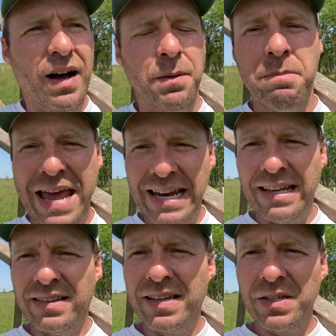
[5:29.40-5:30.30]

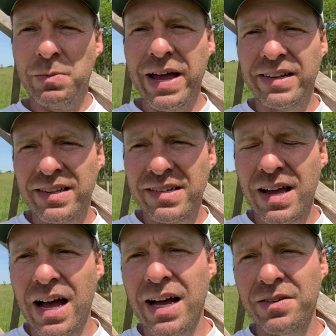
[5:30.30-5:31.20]
Baiting these
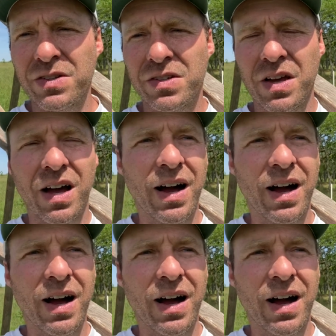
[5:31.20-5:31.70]
hives.